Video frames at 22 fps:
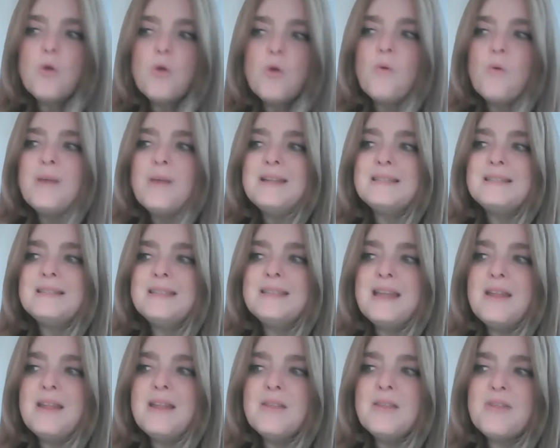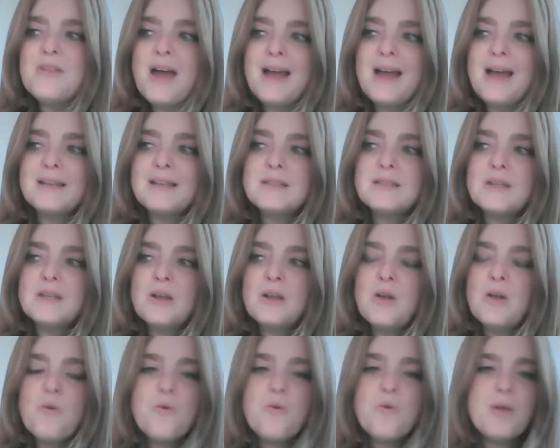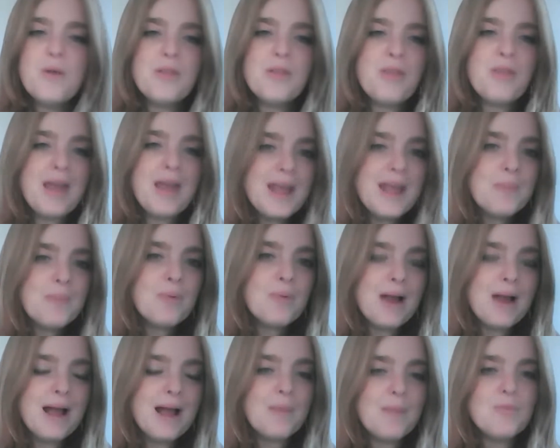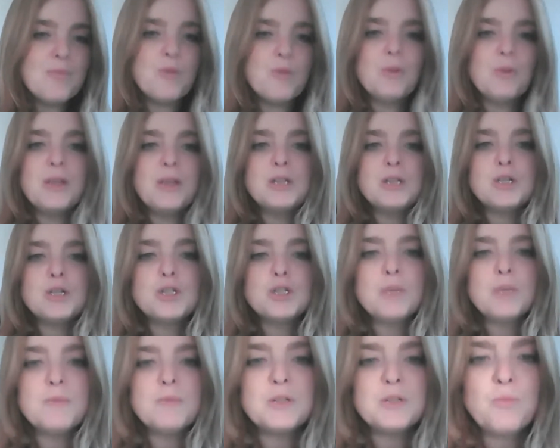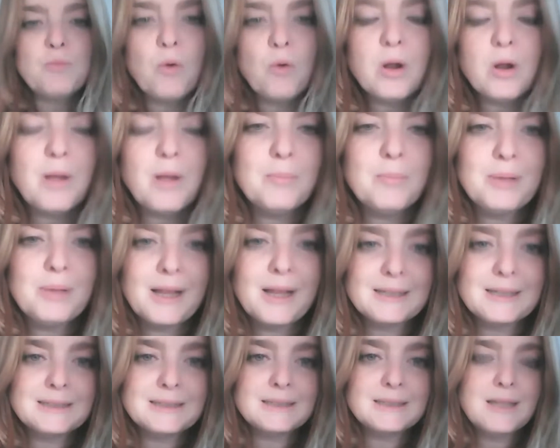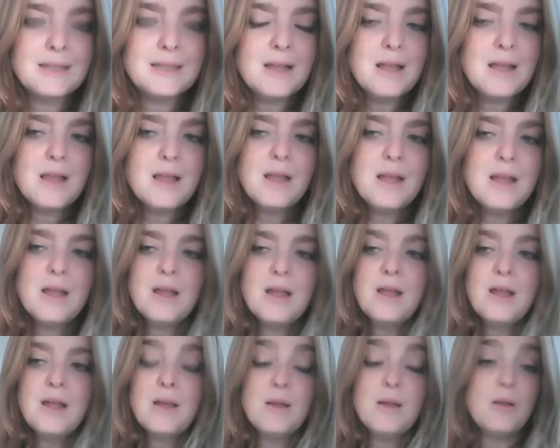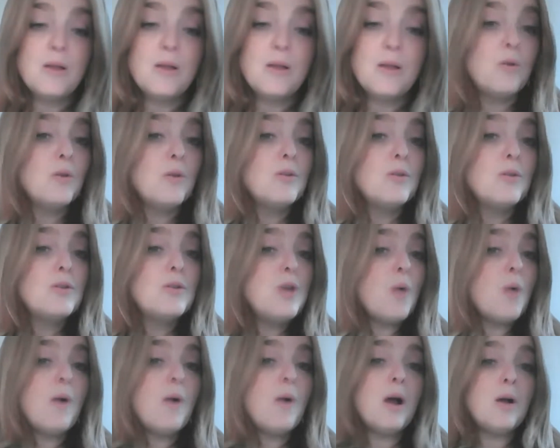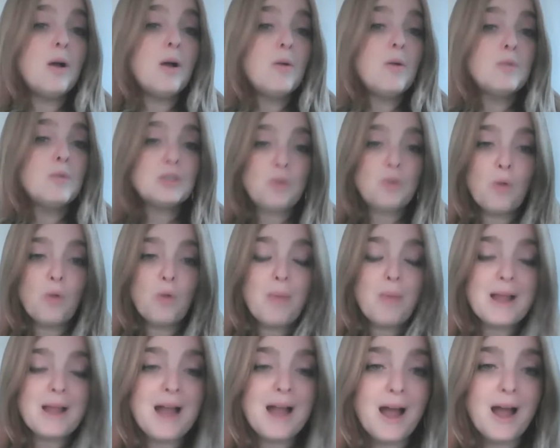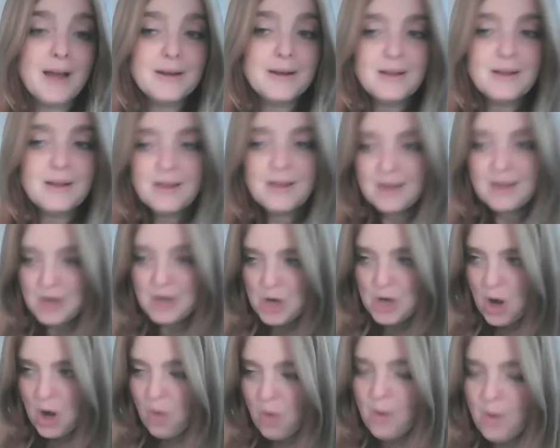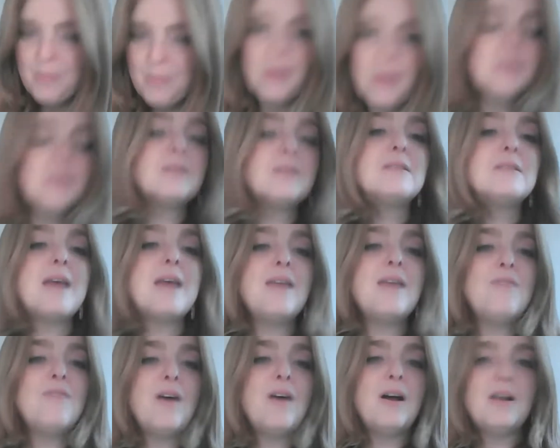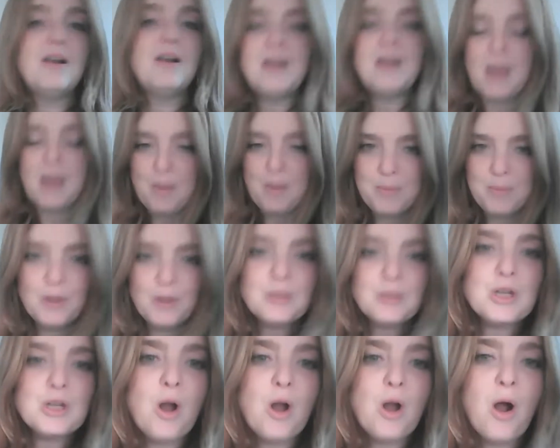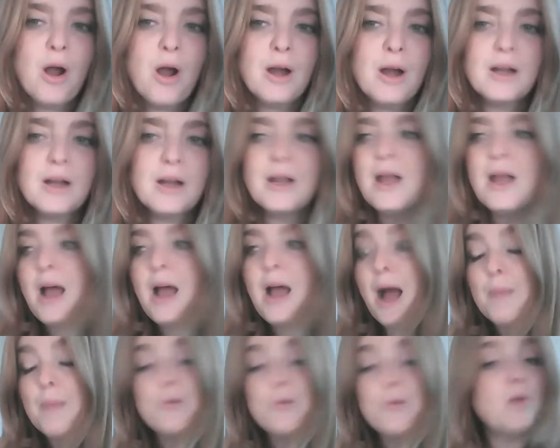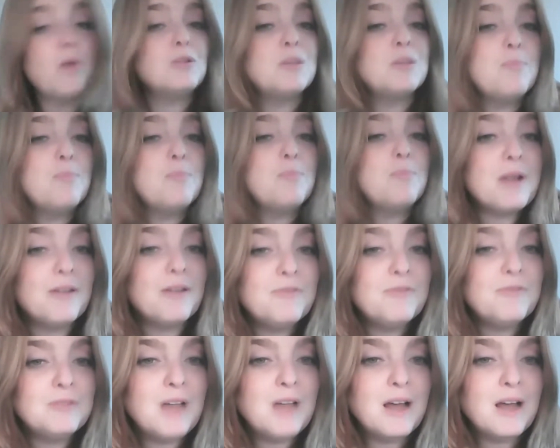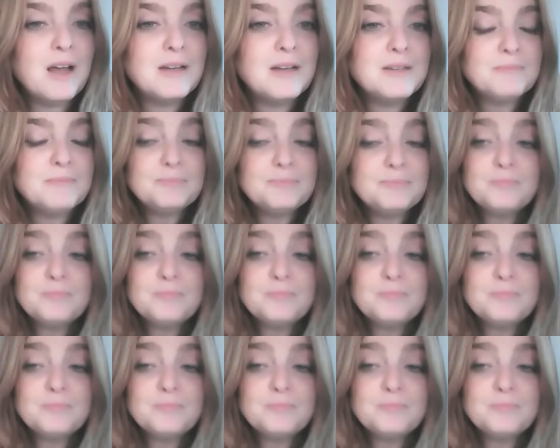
we see that with Abraham, the relationship is more complex. Noah was told by God, Noah build a teva, build an ark, I'm going to bring a flood.